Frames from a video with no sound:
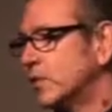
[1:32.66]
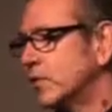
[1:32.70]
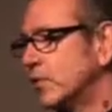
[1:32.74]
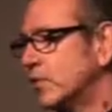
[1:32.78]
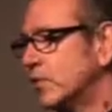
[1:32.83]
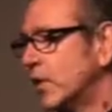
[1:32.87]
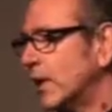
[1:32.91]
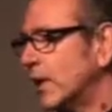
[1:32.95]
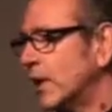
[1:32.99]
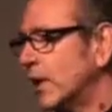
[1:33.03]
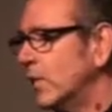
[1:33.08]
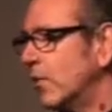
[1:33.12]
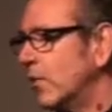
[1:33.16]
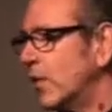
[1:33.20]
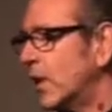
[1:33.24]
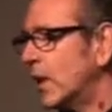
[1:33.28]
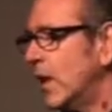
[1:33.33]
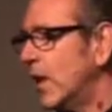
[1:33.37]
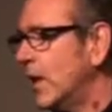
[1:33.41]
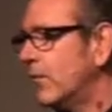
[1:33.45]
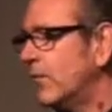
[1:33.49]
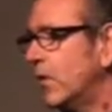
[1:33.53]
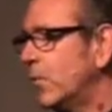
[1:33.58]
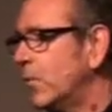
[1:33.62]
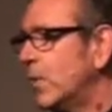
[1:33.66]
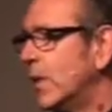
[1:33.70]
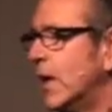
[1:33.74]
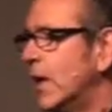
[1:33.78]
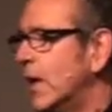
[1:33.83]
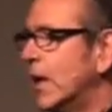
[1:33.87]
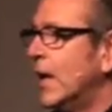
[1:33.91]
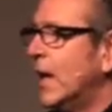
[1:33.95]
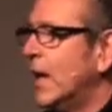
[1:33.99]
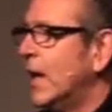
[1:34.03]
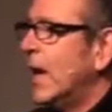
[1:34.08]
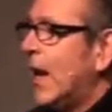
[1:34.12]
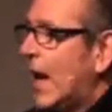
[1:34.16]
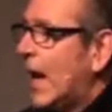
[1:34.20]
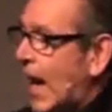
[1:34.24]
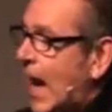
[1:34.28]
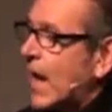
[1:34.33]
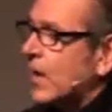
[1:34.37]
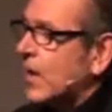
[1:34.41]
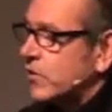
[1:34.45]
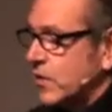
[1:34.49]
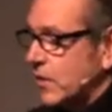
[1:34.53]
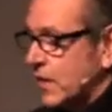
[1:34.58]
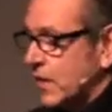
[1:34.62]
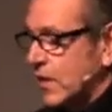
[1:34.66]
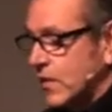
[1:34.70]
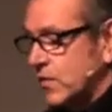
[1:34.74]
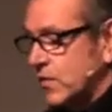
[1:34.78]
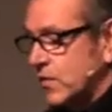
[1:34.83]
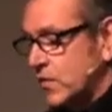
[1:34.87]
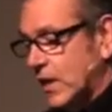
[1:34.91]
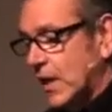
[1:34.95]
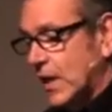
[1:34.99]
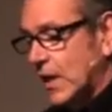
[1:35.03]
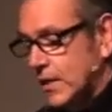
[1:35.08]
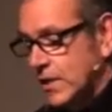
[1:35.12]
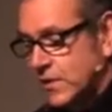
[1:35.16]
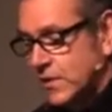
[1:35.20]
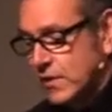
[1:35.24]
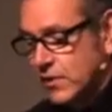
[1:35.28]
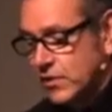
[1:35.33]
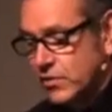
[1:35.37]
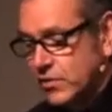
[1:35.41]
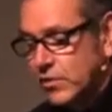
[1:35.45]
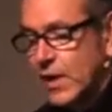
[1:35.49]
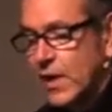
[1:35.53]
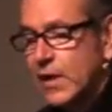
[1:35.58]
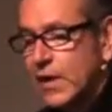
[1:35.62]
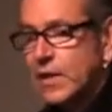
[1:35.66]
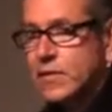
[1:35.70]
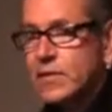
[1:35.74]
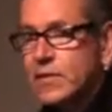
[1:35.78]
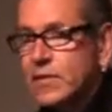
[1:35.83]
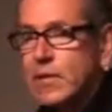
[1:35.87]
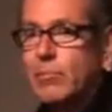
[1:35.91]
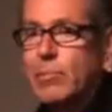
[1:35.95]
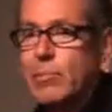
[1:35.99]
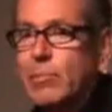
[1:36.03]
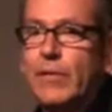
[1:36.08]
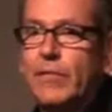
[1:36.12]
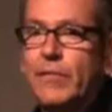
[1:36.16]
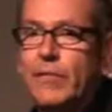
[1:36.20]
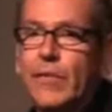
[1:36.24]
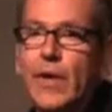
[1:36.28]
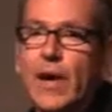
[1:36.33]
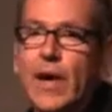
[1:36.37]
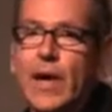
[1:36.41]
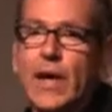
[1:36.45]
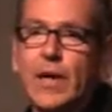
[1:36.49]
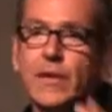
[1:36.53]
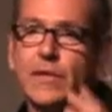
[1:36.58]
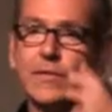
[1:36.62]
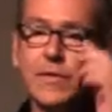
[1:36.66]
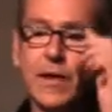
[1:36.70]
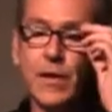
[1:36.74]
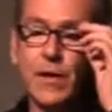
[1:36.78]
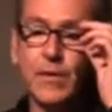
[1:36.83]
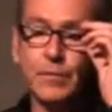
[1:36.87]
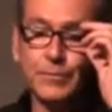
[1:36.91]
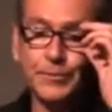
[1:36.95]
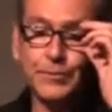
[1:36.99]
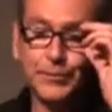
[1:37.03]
and trying to look clever with it, actually the skill is in trying to simplify it. So